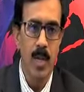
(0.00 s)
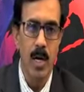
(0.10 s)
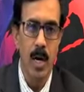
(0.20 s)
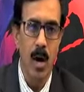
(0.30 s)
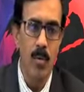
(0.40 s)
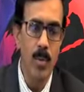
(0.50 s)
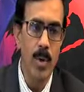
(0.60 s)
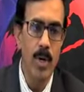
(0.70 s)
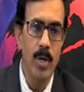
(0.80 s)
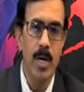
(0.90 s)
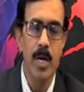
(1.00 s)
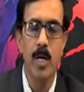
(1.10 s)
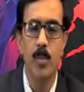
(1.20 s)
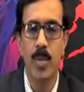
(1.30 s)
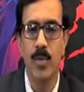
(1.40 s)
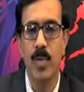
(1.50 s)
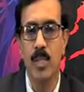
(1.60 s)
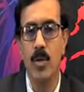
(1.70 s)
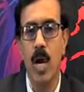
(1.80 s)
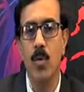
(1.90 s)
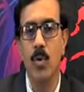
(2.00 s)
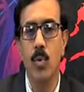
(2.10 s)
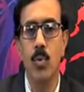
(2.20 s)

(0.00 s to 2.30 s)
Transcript: and however, it prefers to have